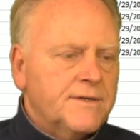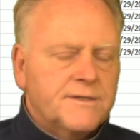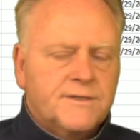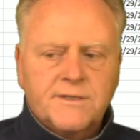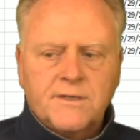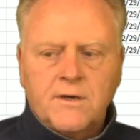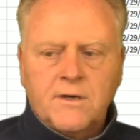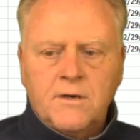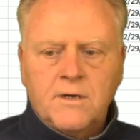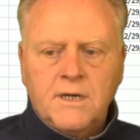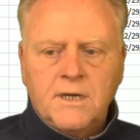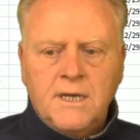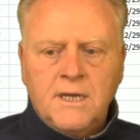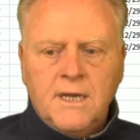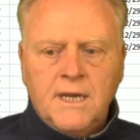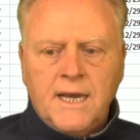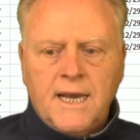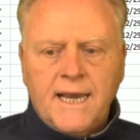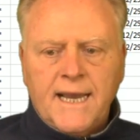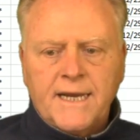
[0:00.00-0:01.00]
So
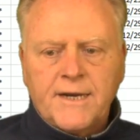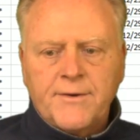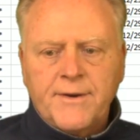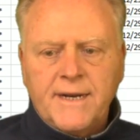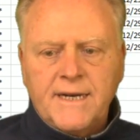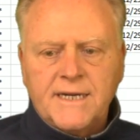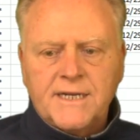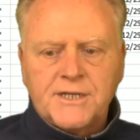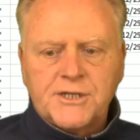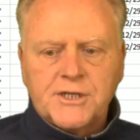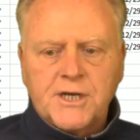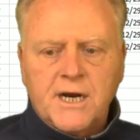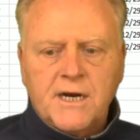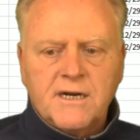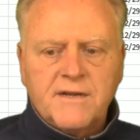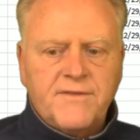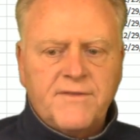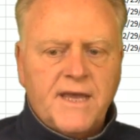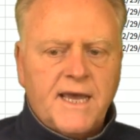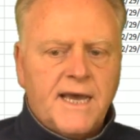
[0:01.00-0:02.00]
I created a chart
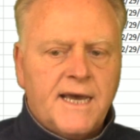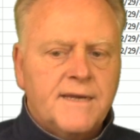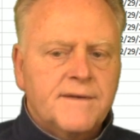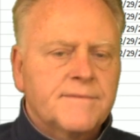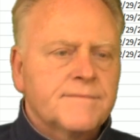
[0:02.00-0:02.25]
of that.